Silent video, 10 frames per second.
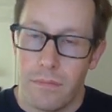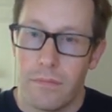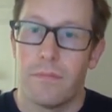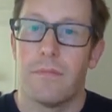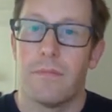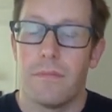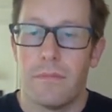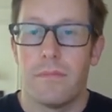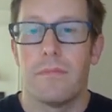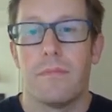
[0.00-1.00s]

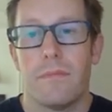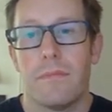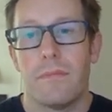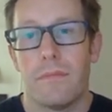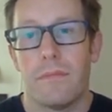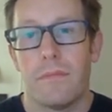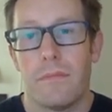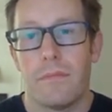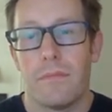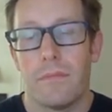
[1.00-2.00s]

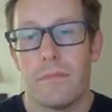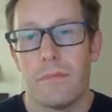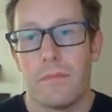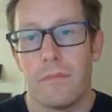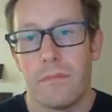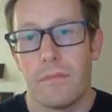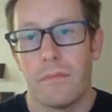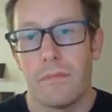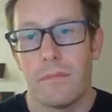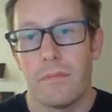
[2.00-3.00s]

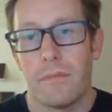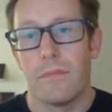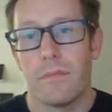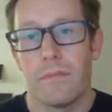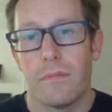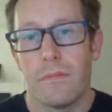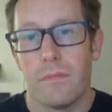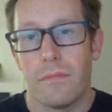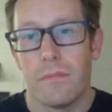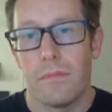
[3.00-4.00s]

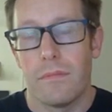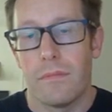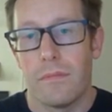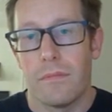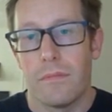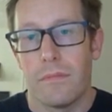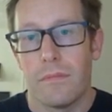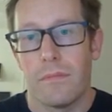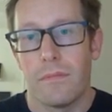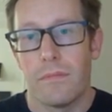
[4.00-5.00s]

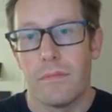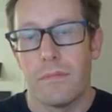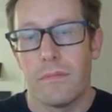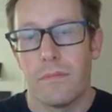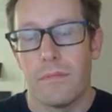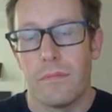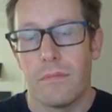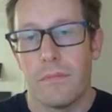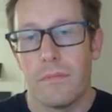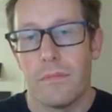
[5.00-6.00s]

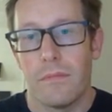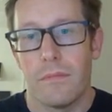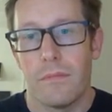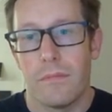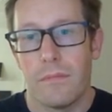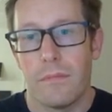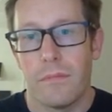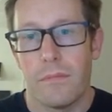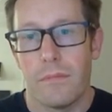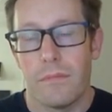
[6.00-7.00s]

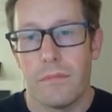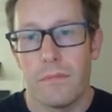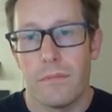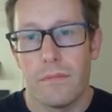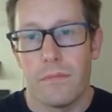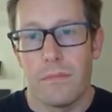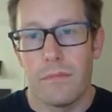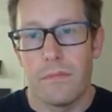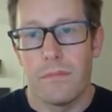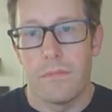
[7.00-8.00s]
No words are spoken by the person on screen.